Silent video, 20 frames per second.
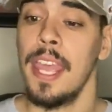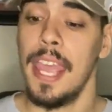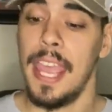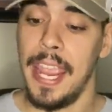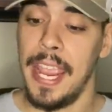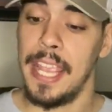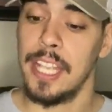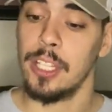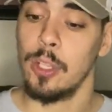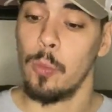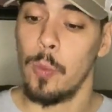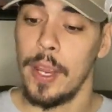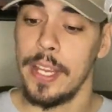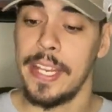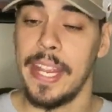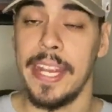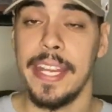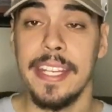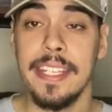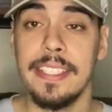and the way
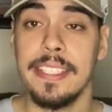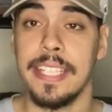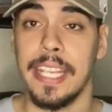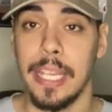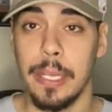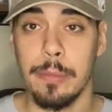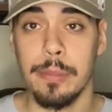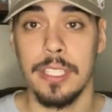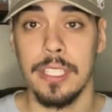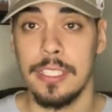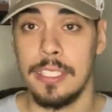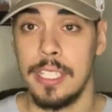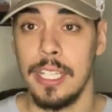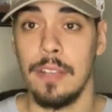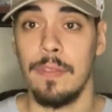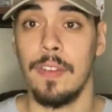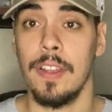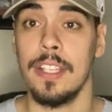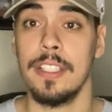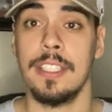that he schemes this
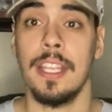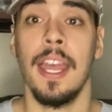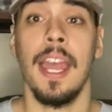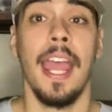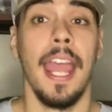defense